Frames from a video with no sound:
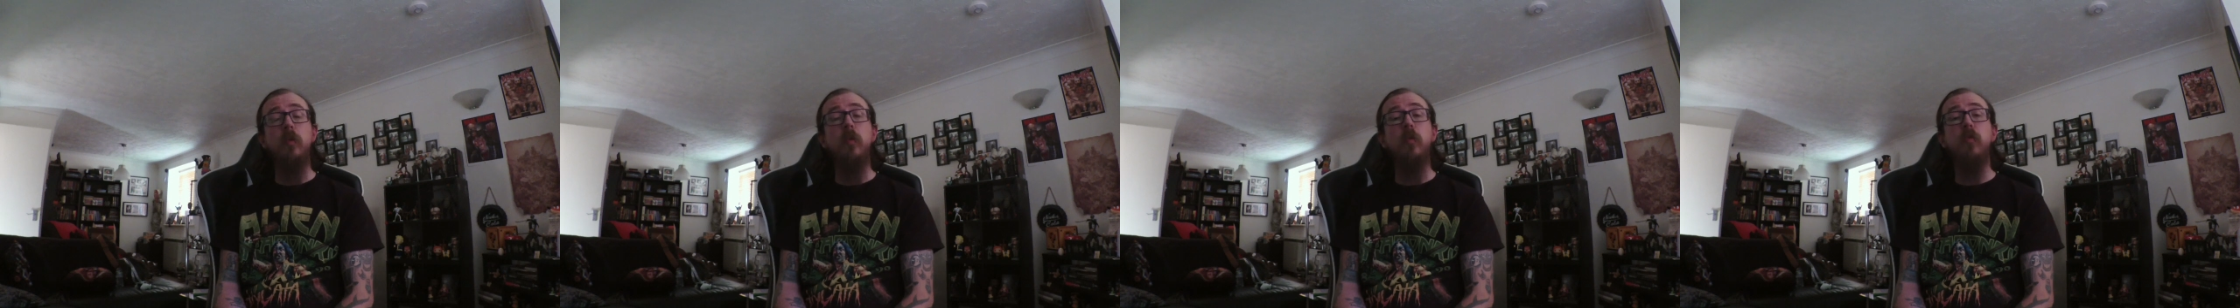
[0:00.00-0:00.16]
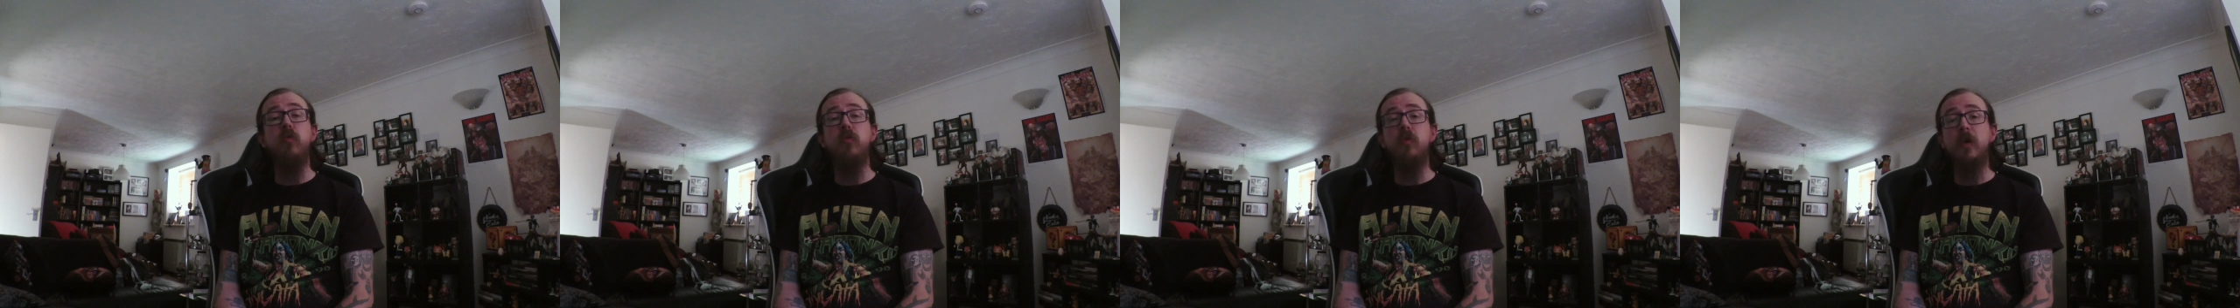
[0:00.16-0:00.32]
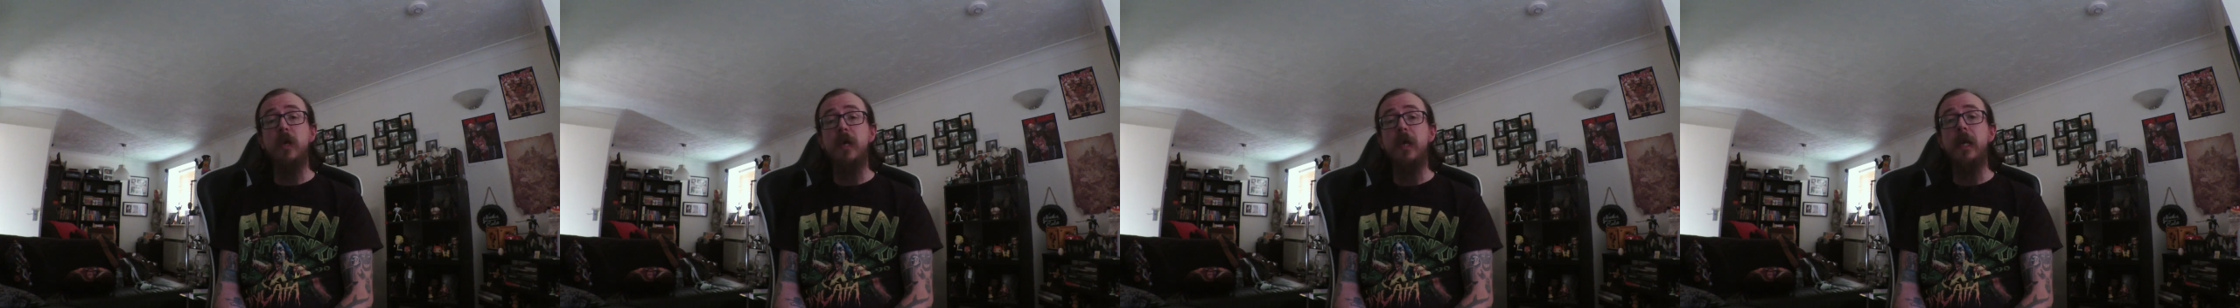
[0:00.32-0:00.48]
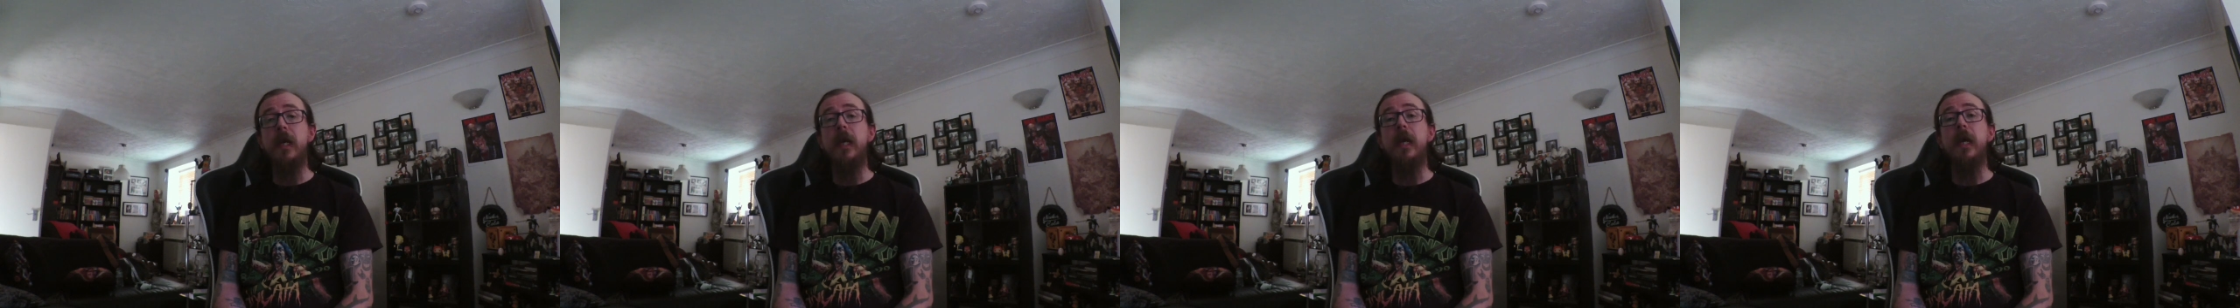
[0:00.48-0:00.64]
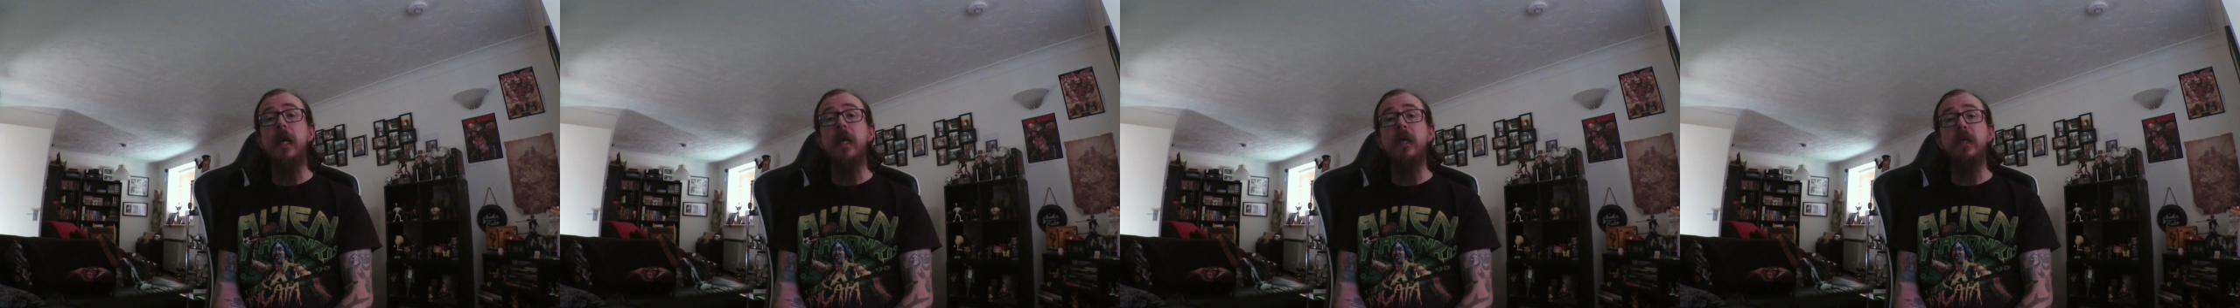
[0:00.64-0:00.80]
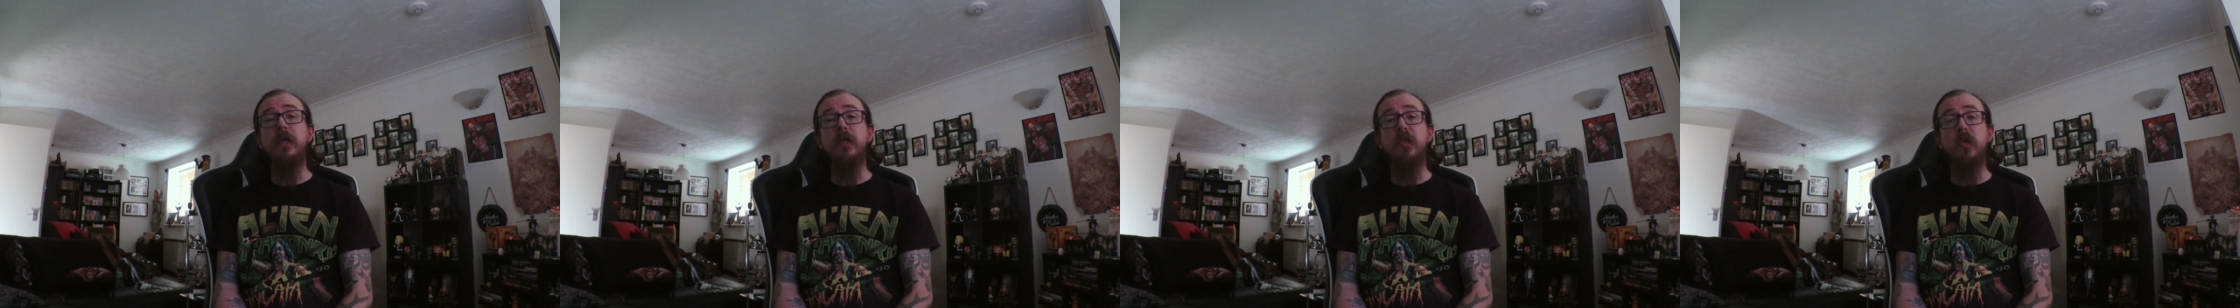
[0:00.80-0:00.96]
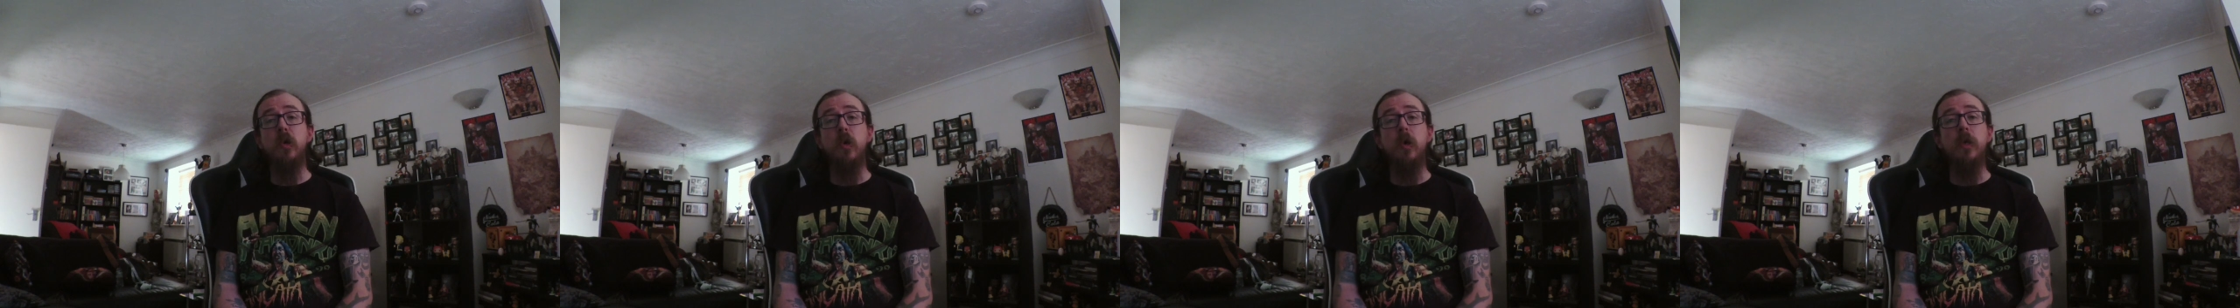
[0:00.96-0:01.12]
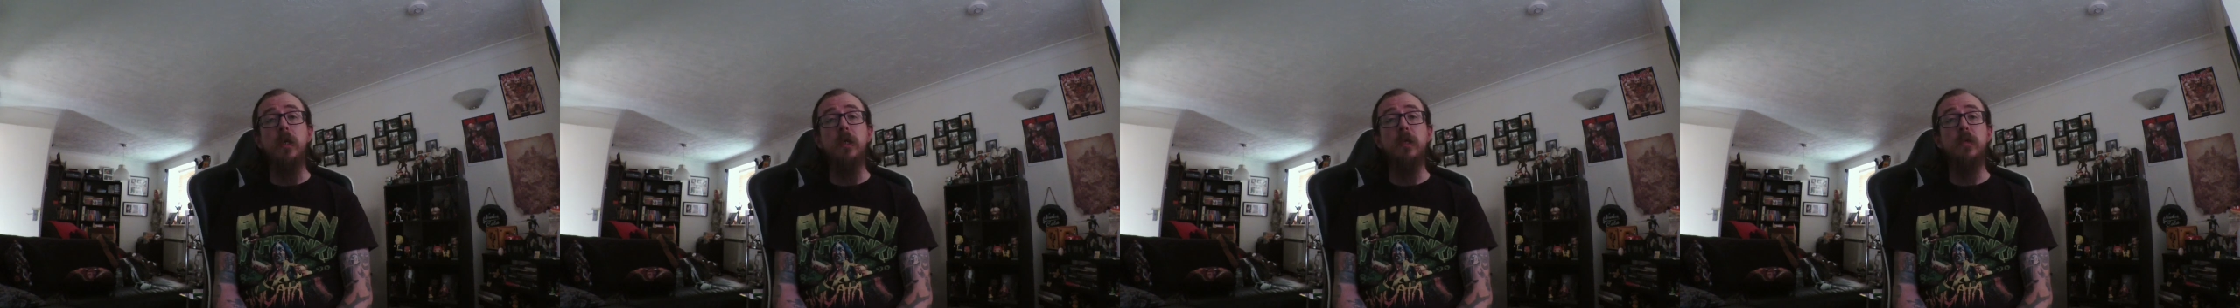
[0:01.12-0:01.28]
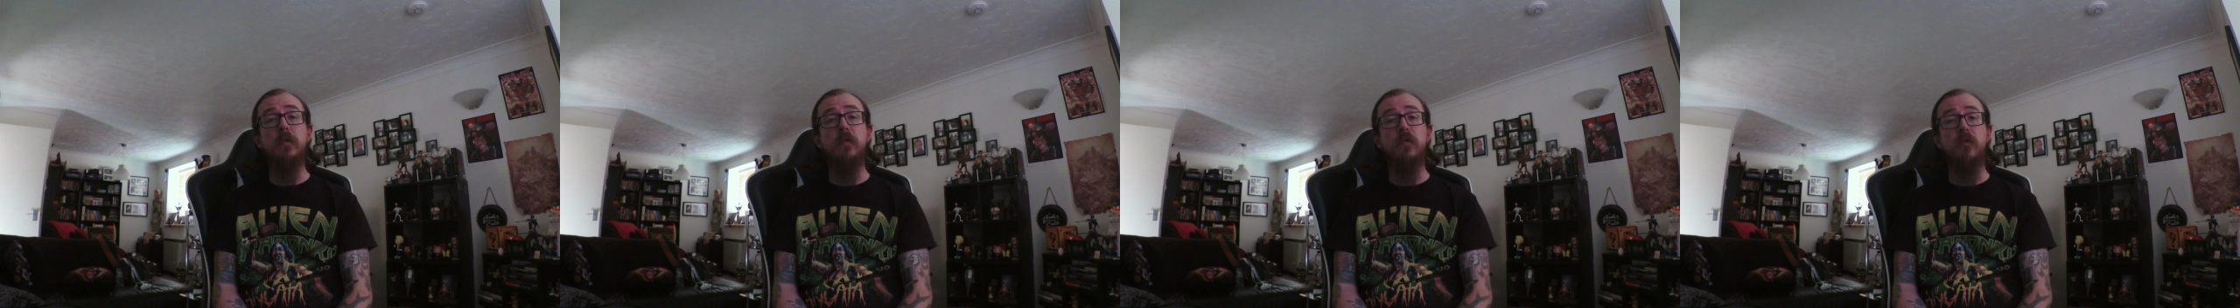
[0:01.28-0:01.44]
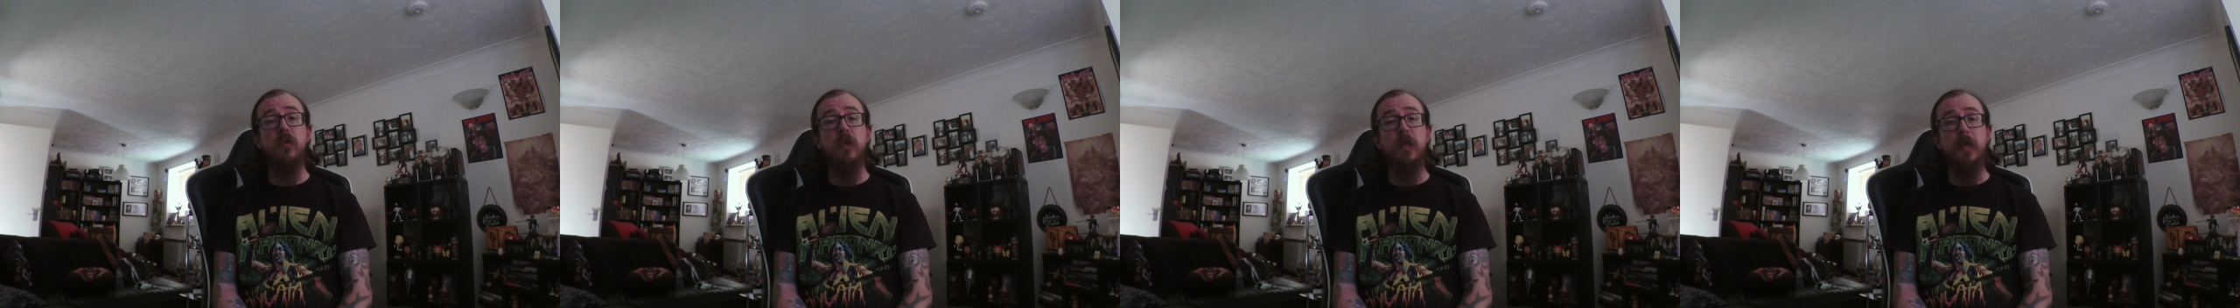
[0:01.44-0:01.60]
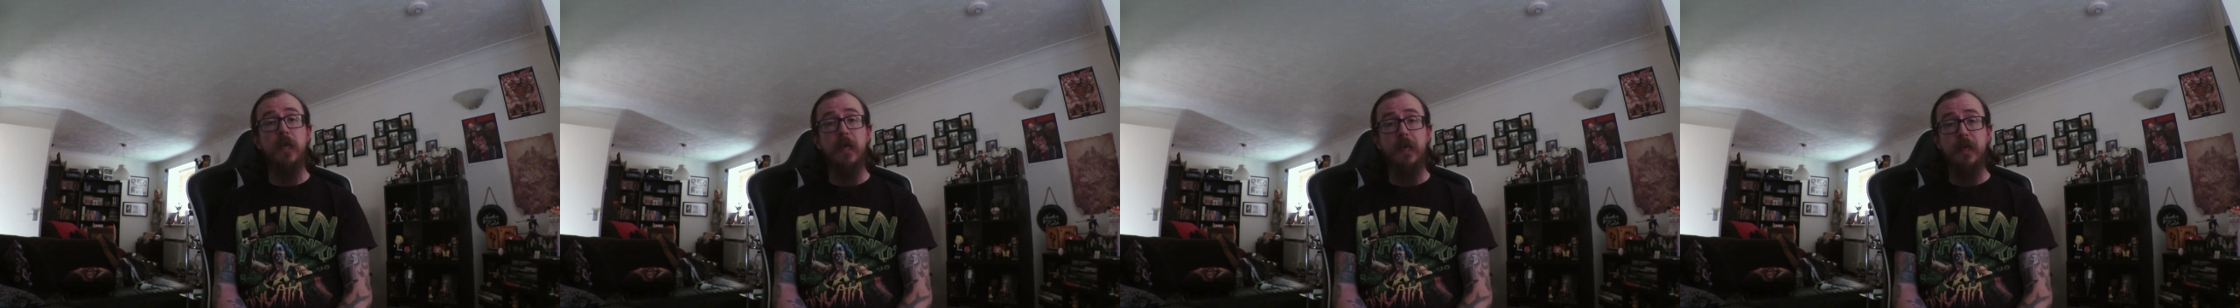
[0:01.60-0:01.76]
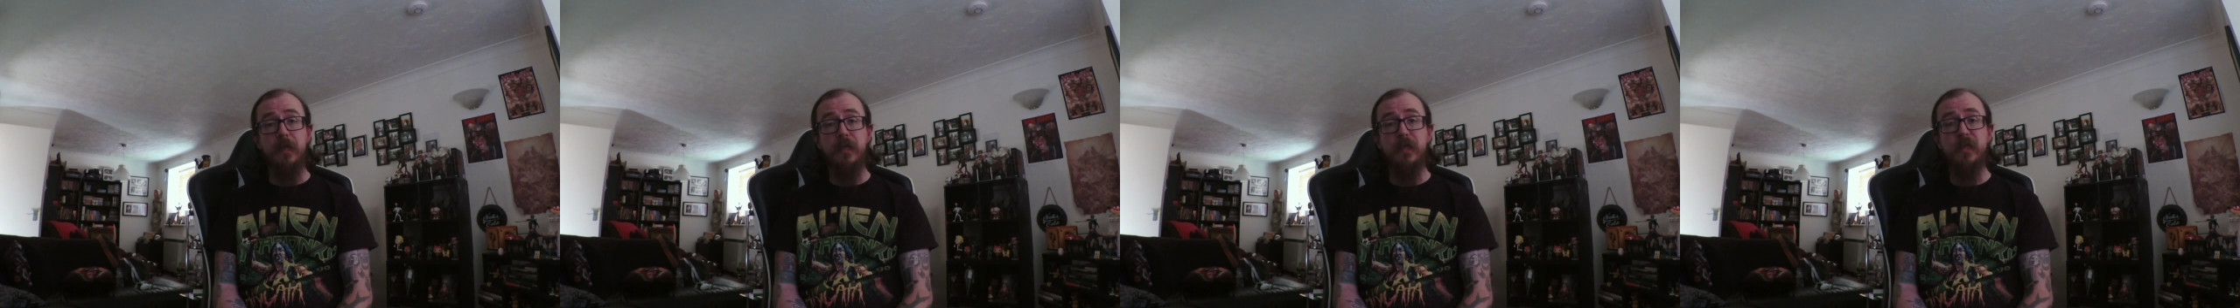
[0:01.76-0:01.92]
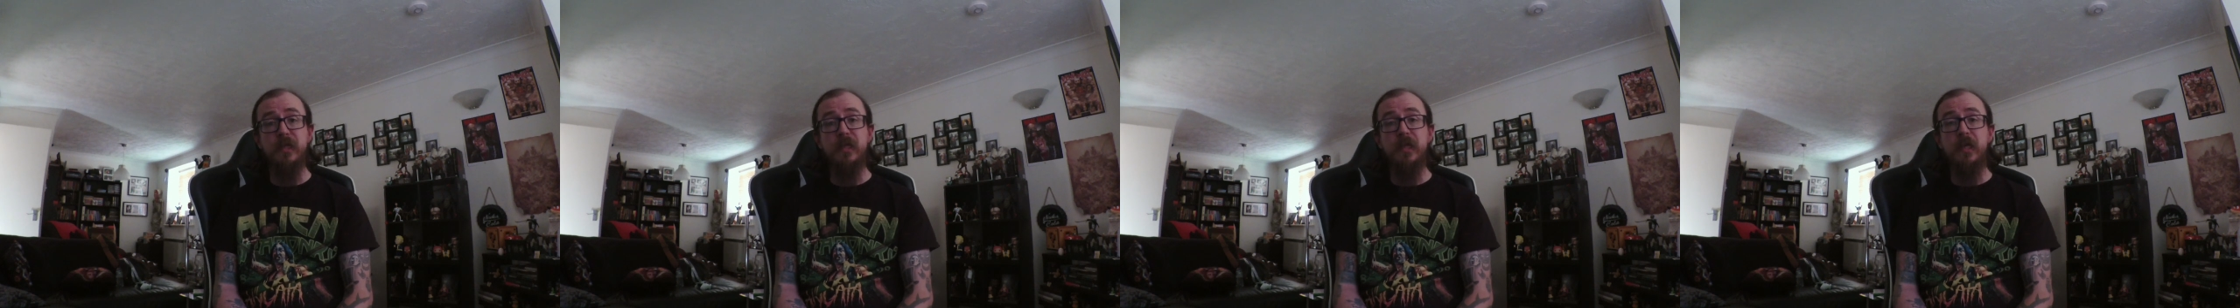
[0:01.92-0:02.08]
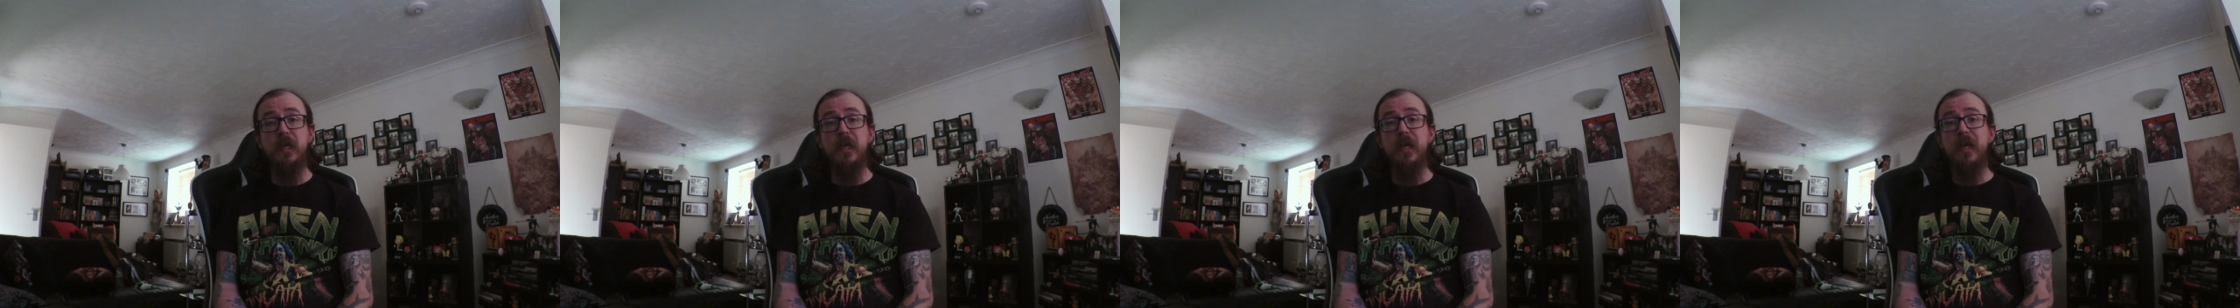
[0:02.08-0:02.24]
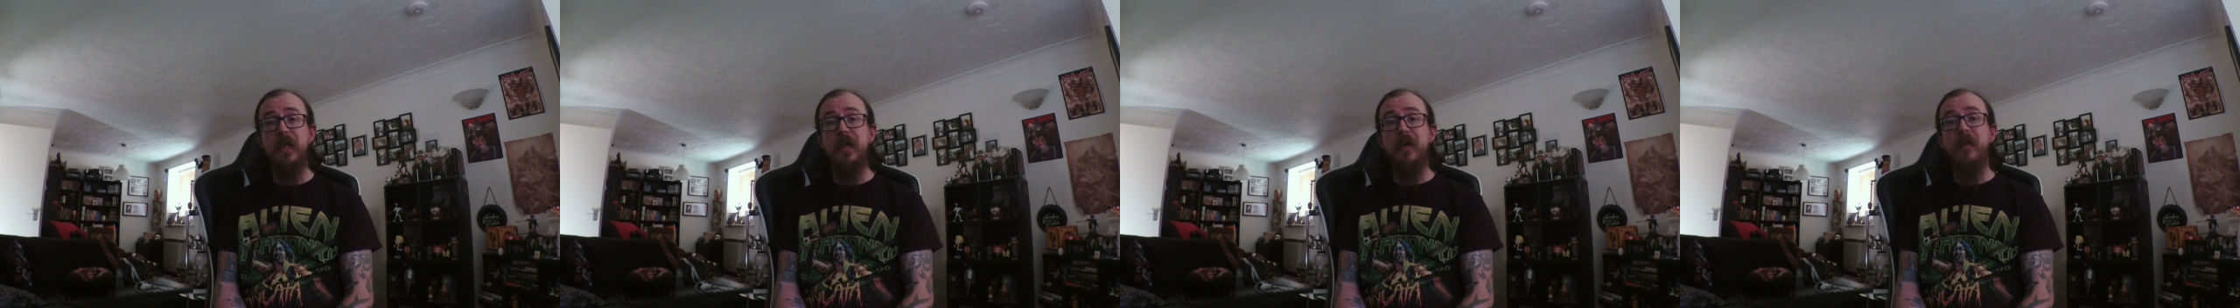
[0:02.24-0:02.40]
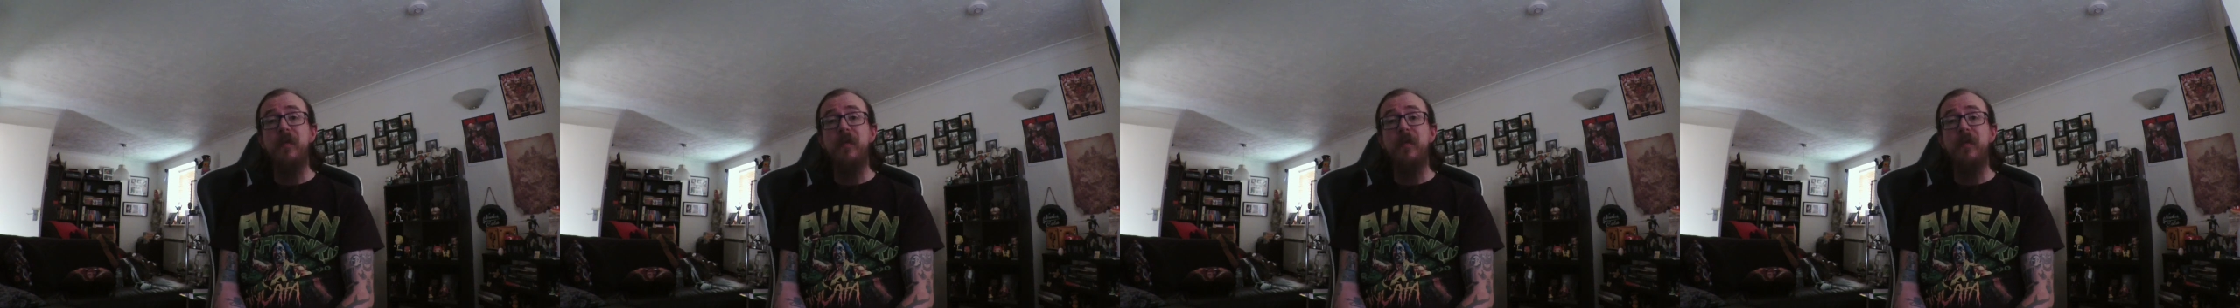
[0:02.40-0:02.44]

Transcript: really enjoy this release.